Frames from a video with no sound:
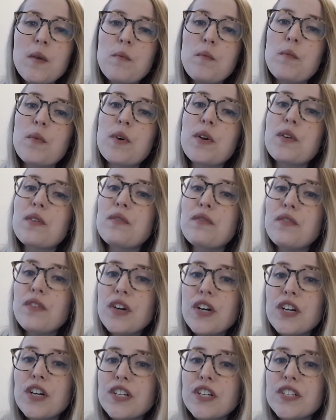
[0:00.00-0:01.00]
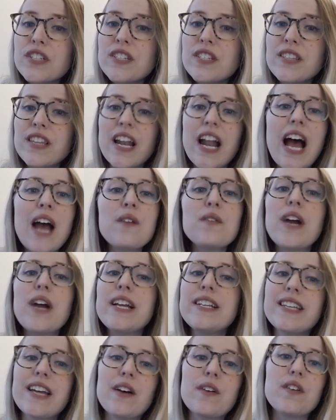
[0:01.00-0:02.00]
But a verse that I write
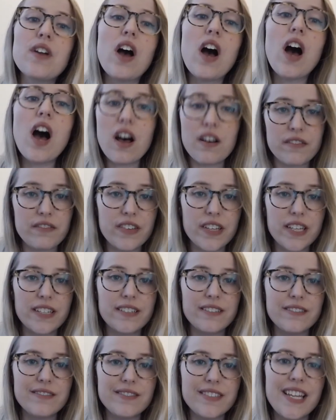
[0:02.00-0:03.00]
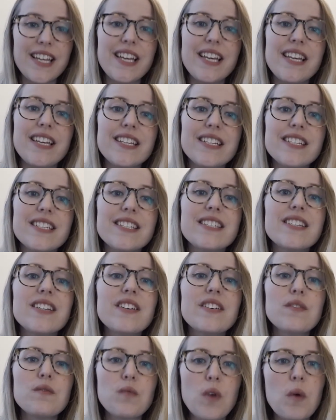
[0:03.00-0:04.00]
down often is
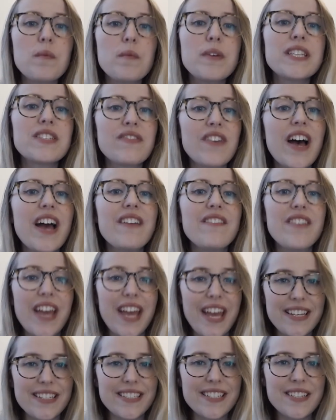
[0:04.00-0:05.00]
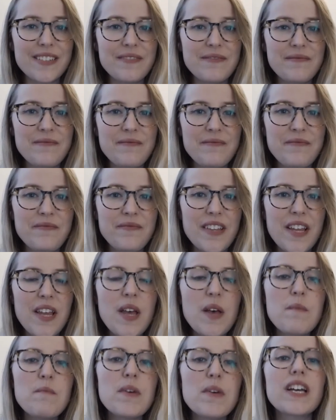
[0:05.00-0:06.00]
Romans 5:8.
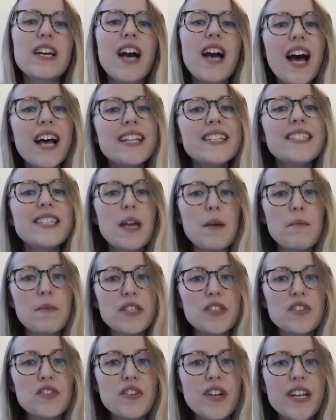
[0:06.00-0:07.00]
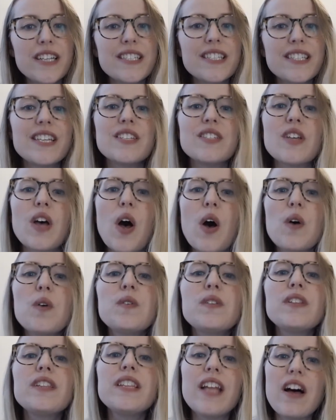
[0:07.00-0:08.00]
"But God demonstrates His
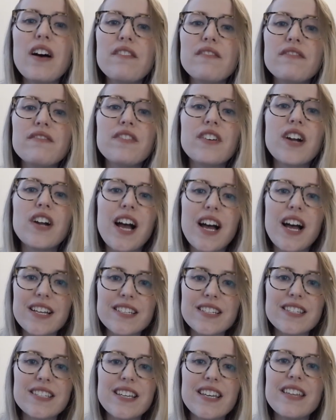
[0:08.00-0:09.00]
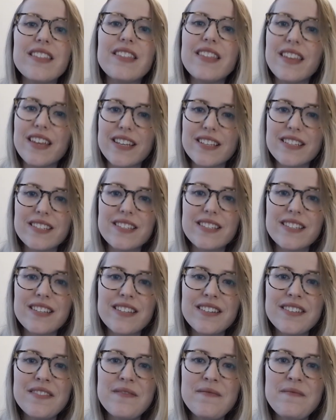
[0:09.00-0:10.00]
own love for us in this:
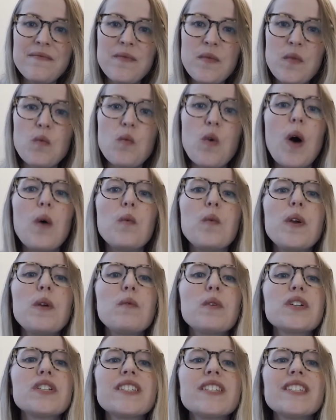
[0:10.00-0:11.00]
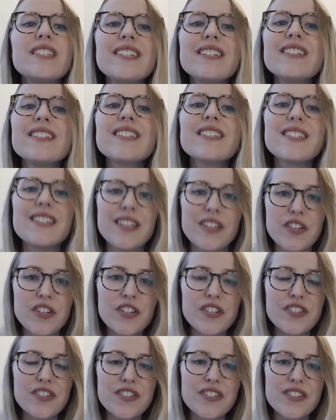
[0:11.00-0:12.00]
while we were still
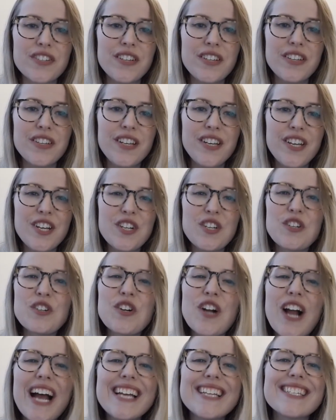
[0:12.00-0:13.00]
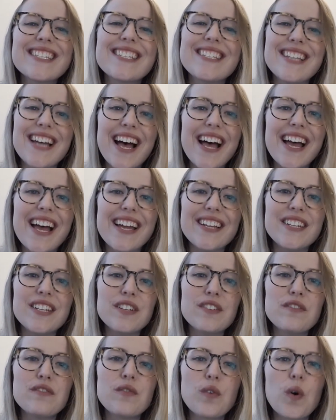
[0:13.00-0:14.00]
sinners, Christ died
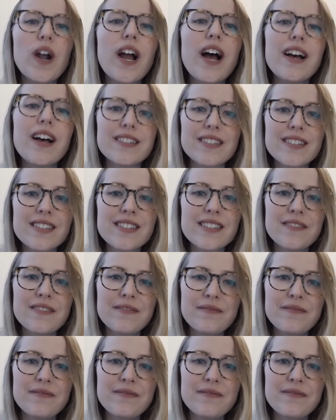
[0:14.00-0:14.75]
for us."